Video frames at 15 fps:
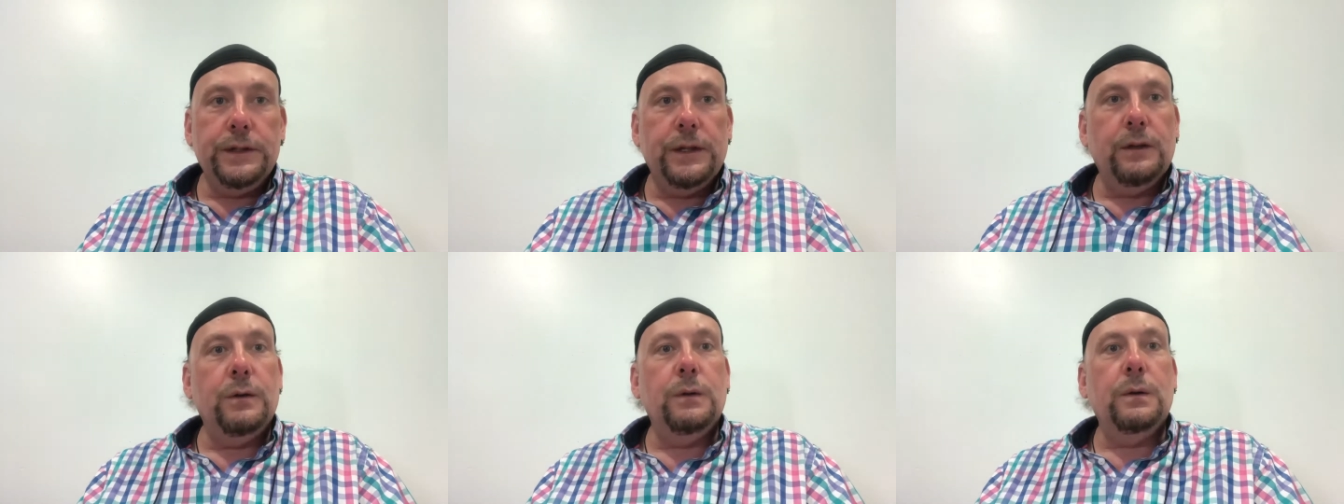
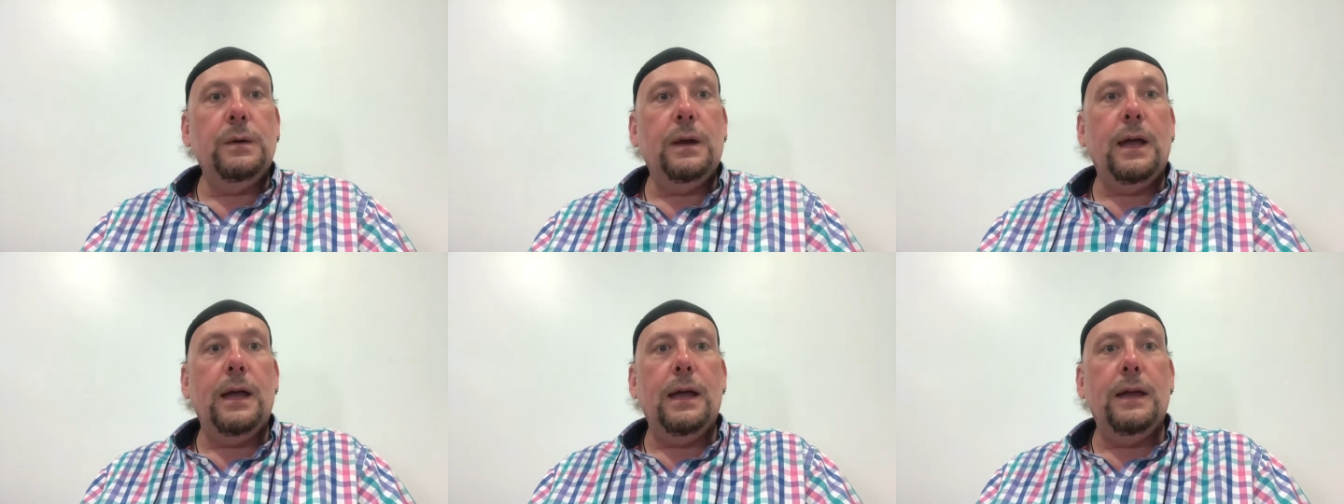So
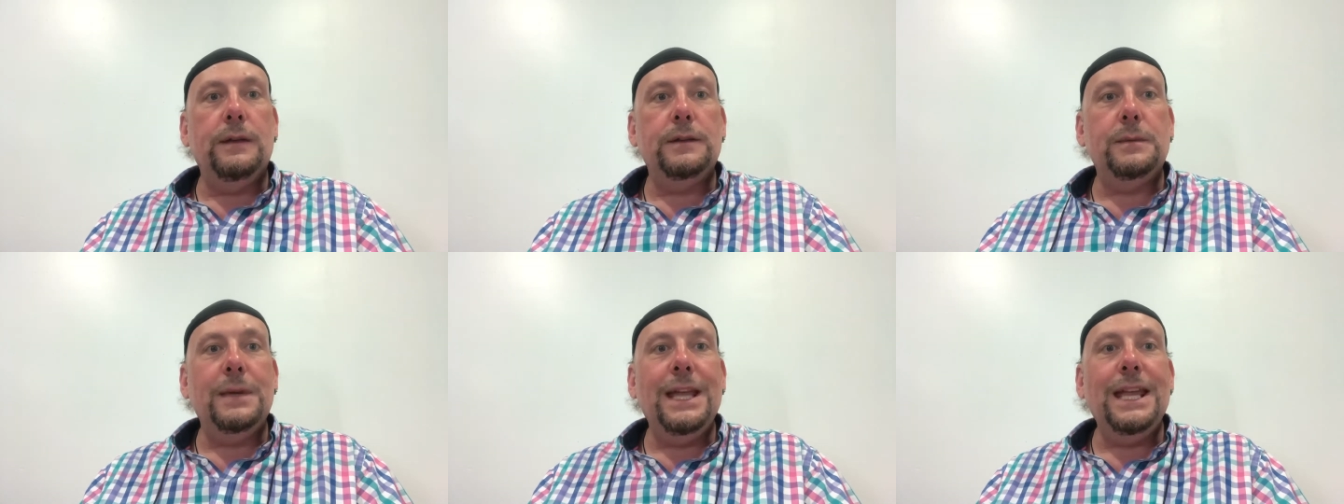
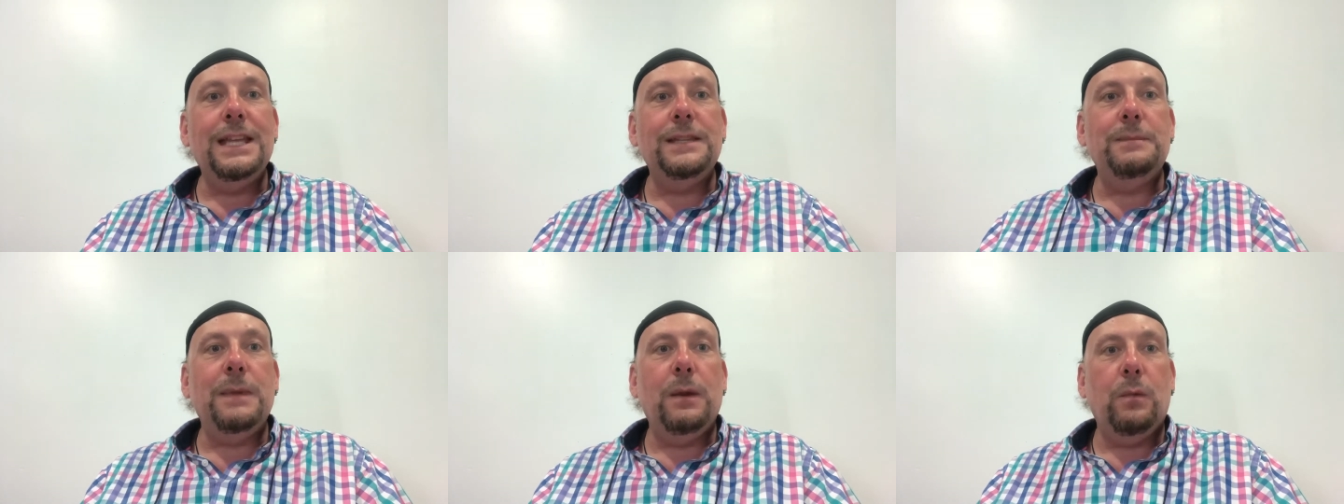somebody
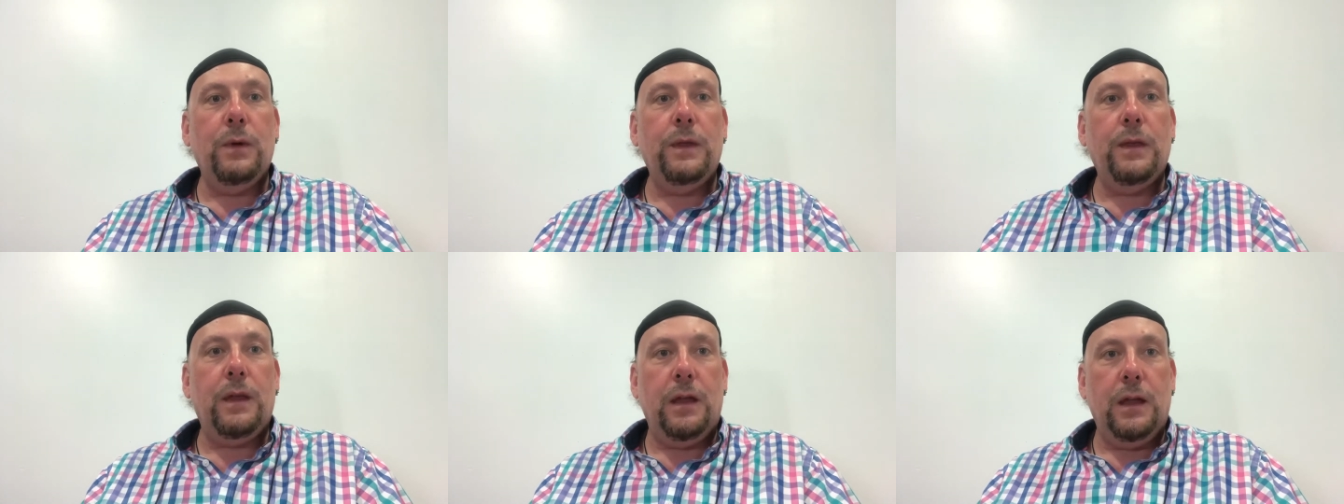hits me
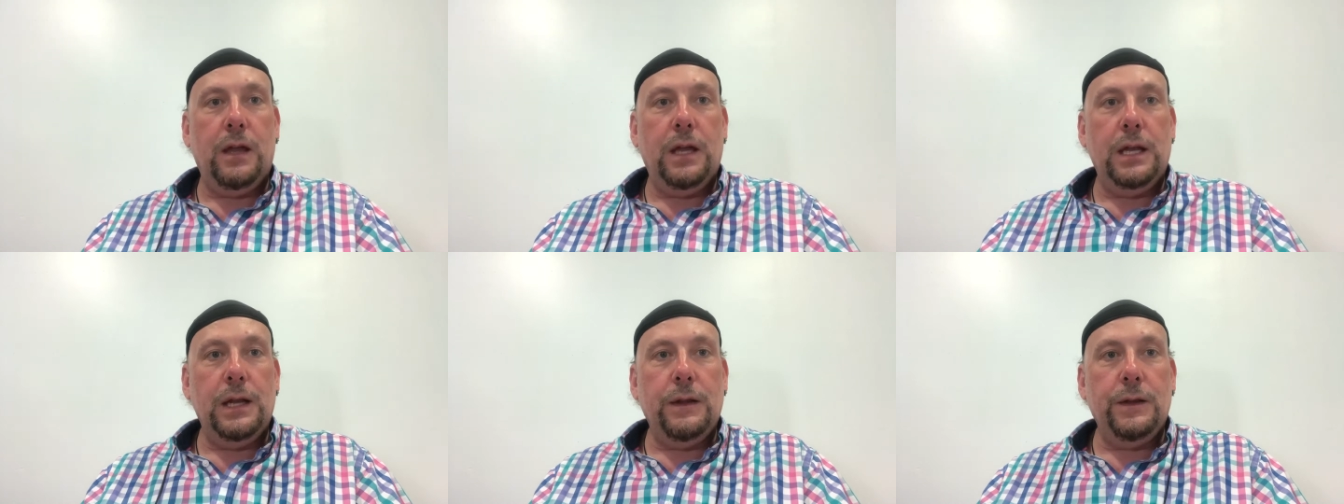with
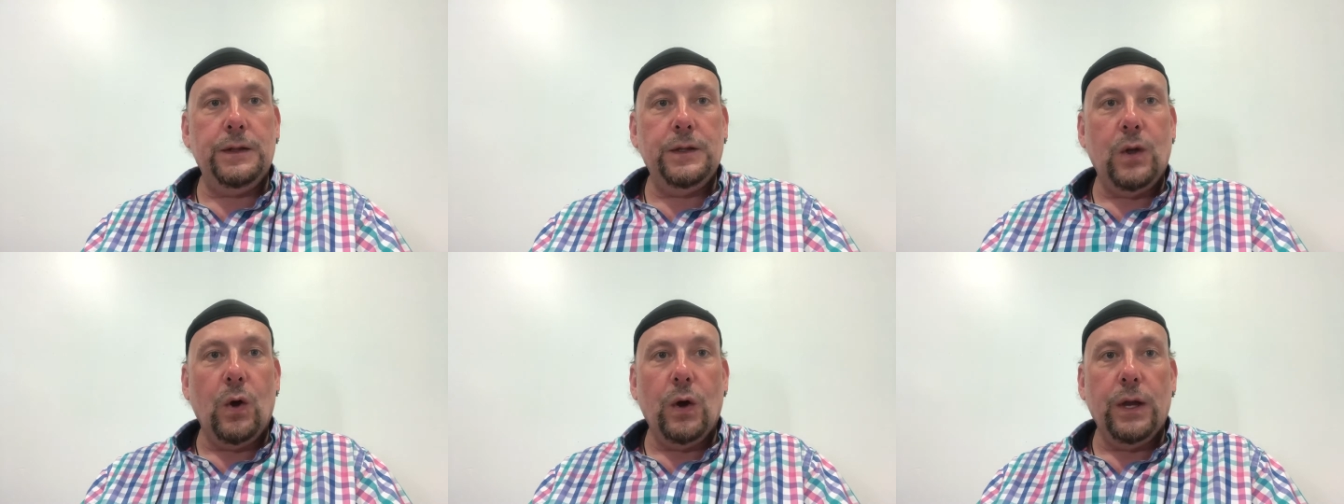another
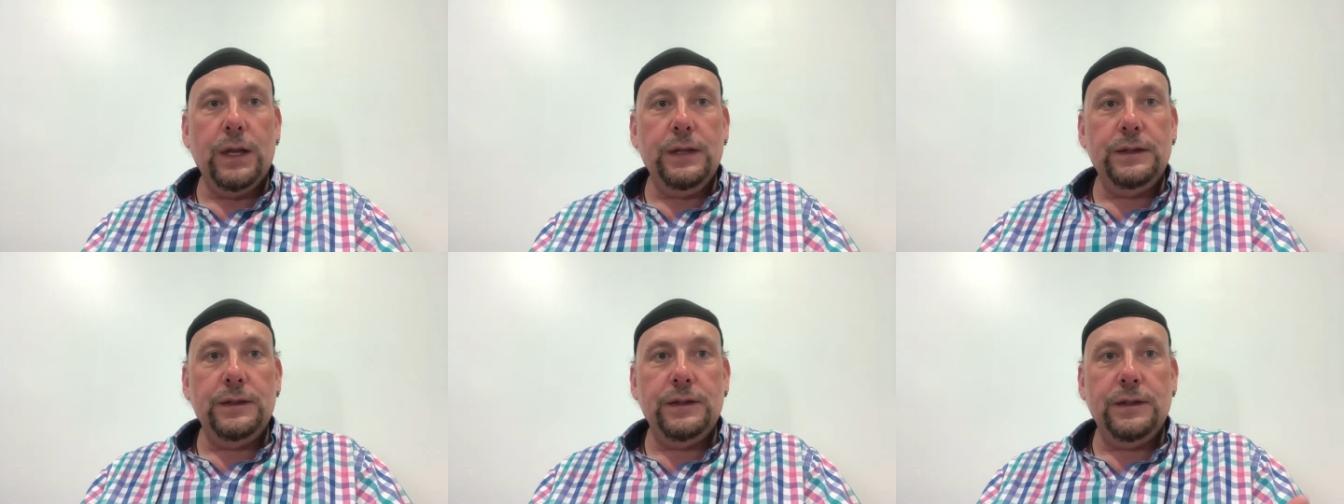song.
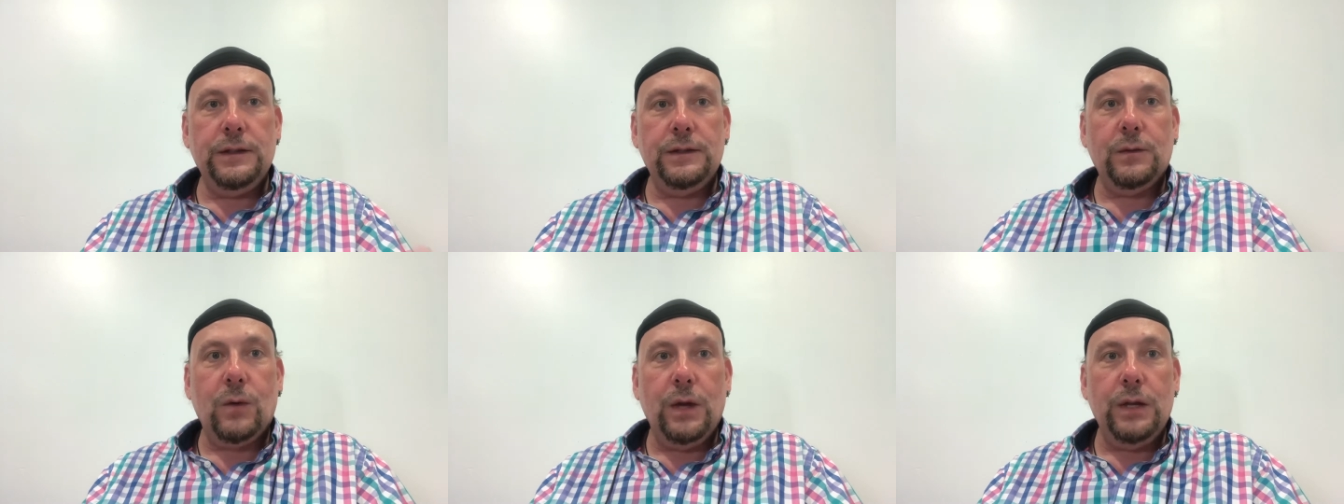
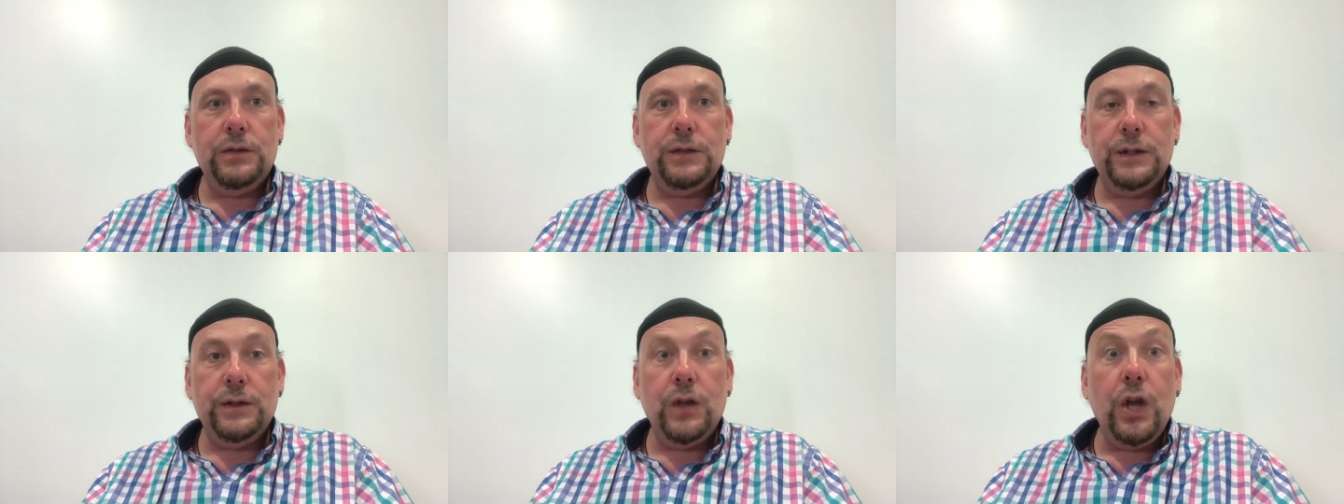It's quite
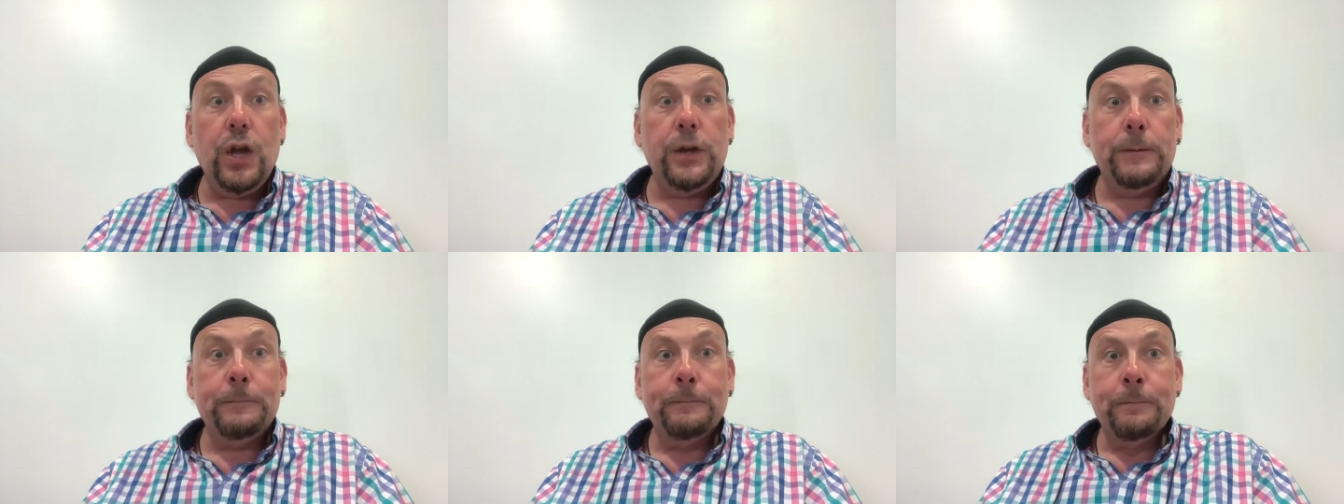interesting. It's
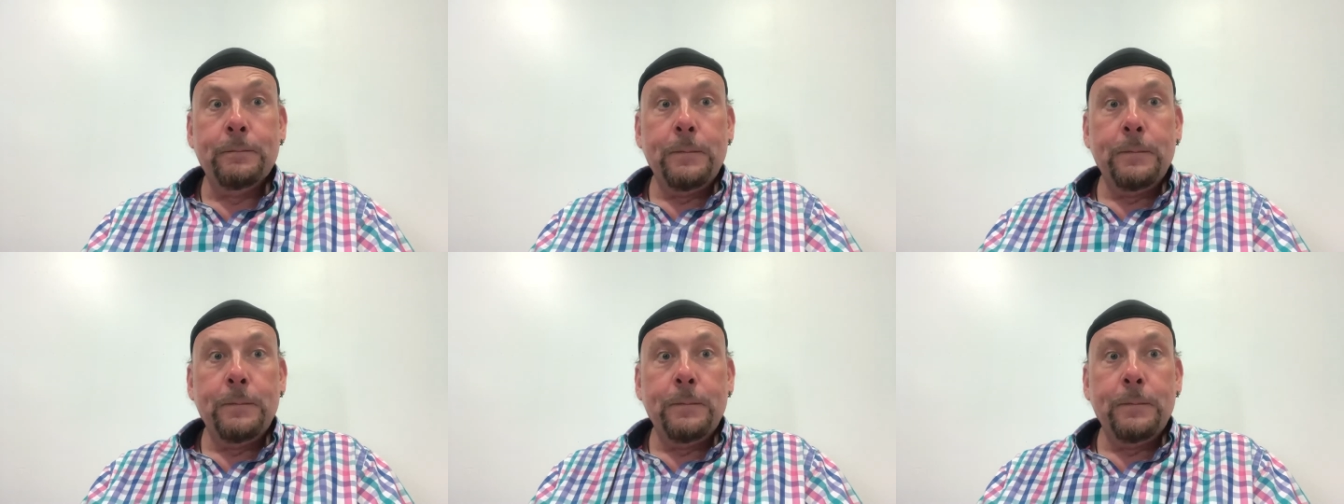good.